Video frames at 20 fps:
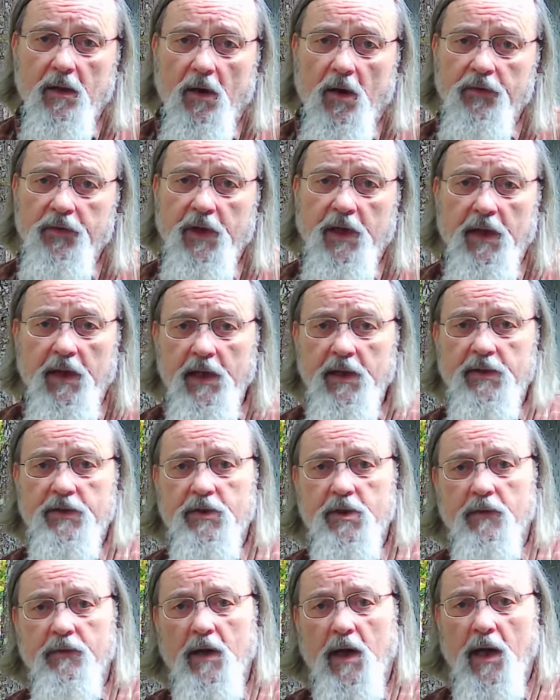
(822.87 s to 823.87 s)
on the
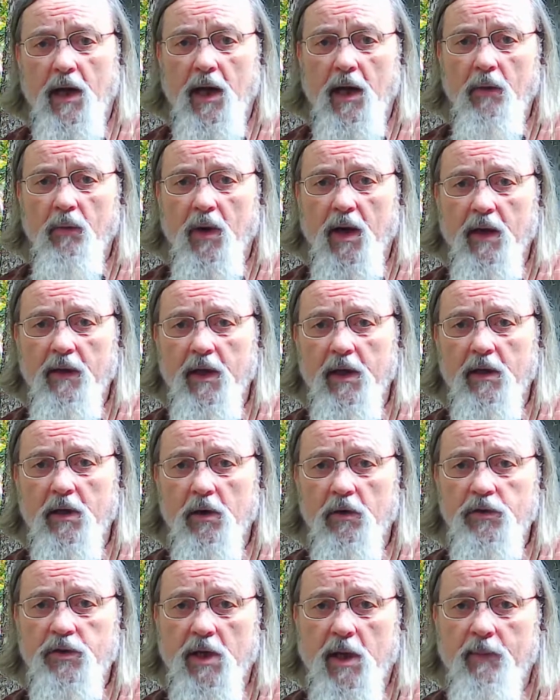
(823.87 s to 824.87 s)
east of the highway that
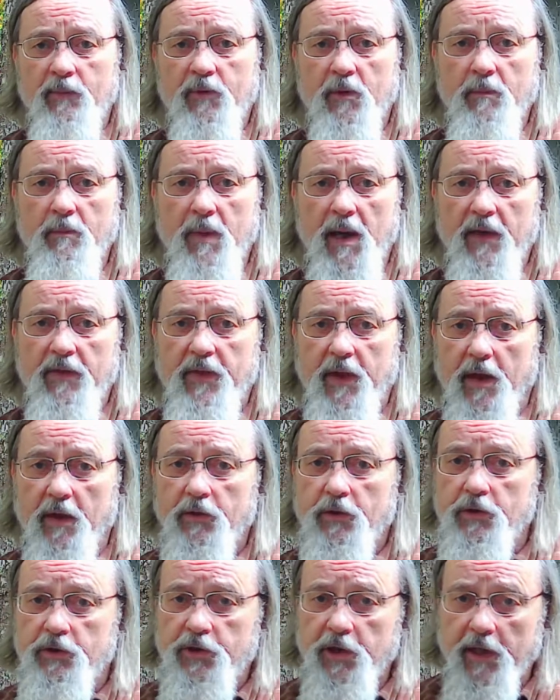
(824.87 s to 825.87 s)
goes up from Bethel
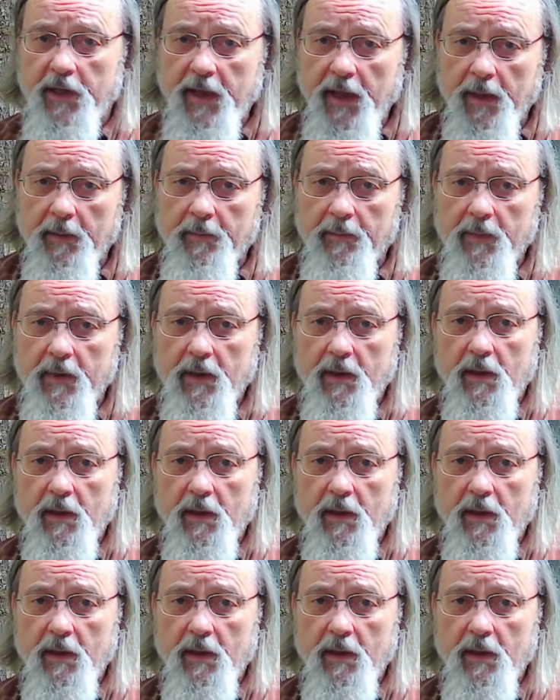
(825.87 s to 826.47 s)
to Shechem,